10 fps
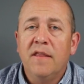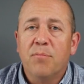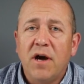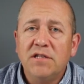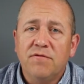
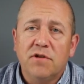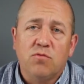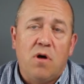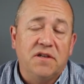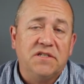The pricing for
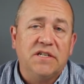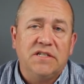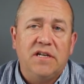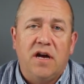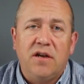this wallet is
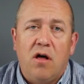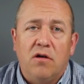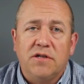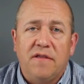$69.